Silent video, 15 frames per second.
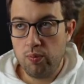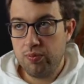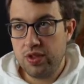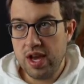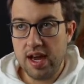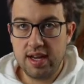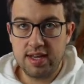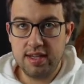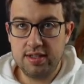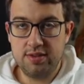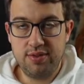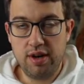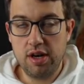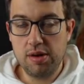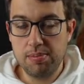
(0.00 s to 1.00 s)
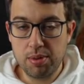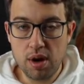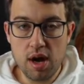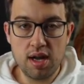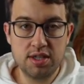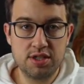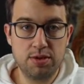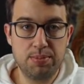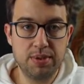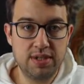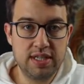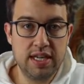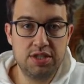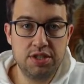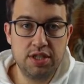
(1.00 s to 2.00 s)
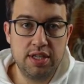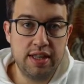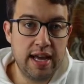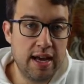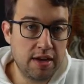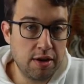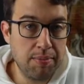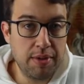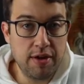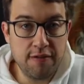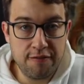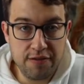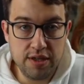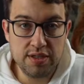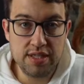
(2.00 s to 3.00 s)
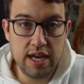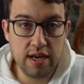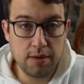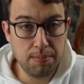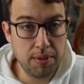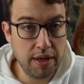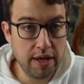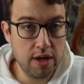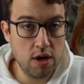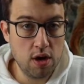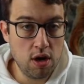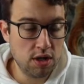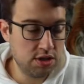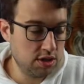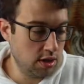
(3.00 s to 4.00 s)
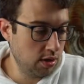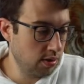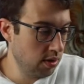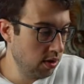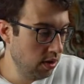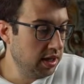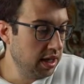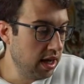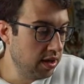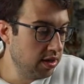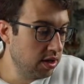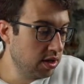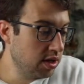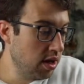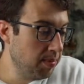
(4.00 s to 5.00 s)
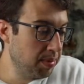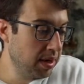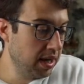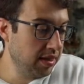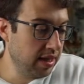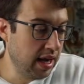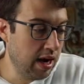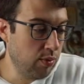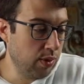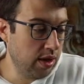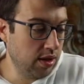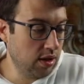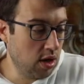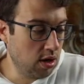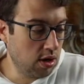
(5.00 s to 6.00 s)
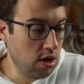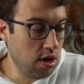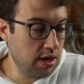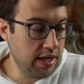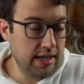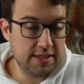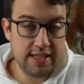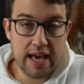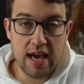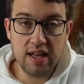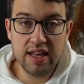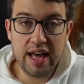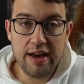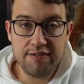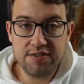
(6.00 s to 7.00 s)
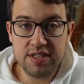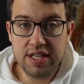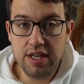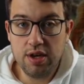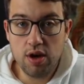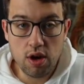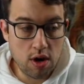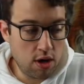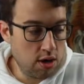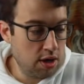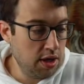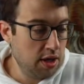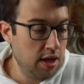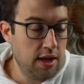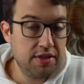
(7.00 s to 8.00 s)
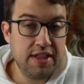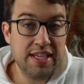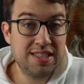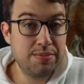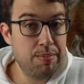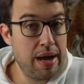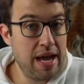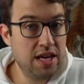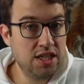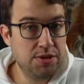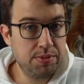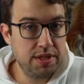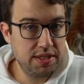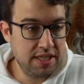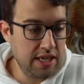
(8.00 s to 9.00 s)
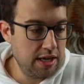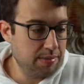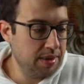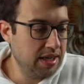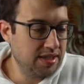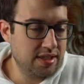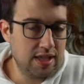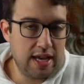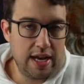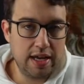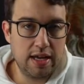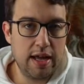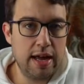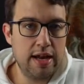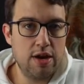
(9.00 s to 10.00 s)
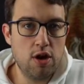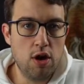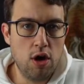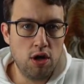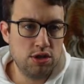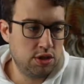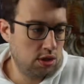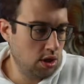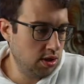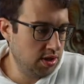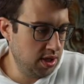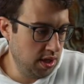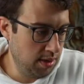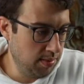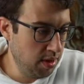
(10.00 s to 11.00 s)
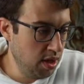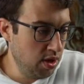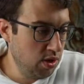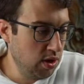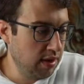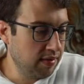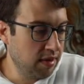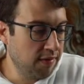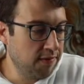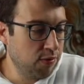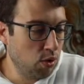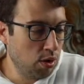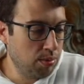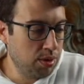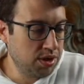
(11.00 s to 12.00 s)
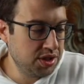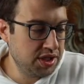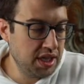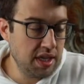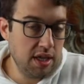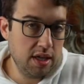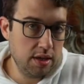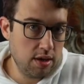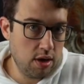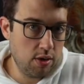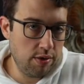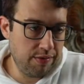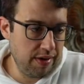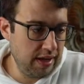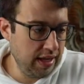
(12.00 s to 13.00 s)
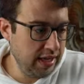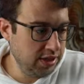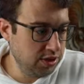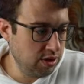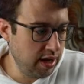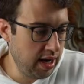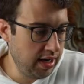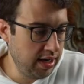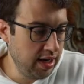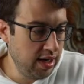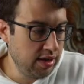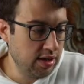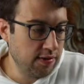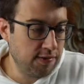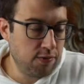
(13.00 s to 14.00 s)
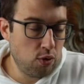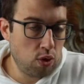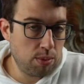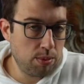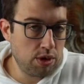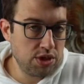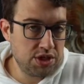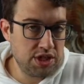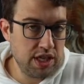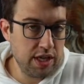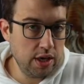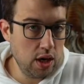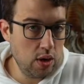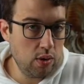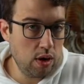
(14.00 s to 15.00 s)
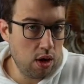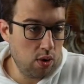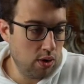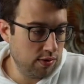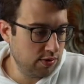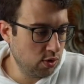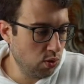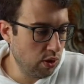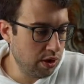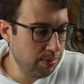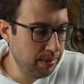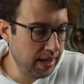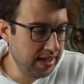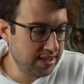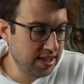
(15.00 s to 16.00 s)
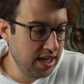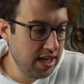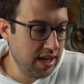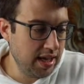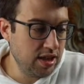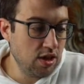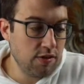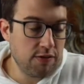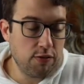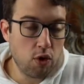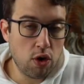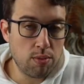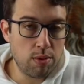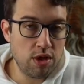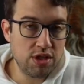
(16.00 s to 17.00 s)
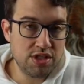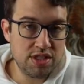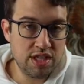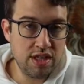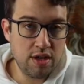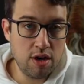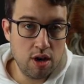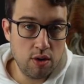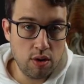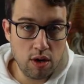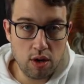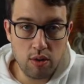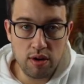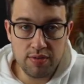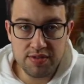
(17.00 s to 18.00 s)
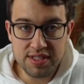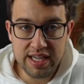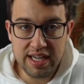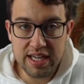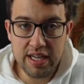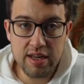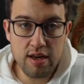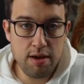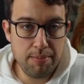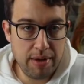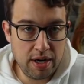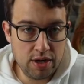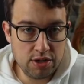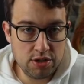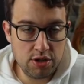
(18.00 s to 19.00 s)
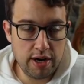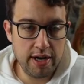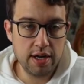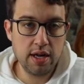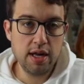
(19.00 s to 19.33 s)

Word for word: Tech is very broad, so potentially that could be a fintech play also. The other company that I went long on is LFTR. This management team is like an all-star team. You have the former CEO of E-Trade, the former COO of Coinbase, and the former COO of TD Ameritrade.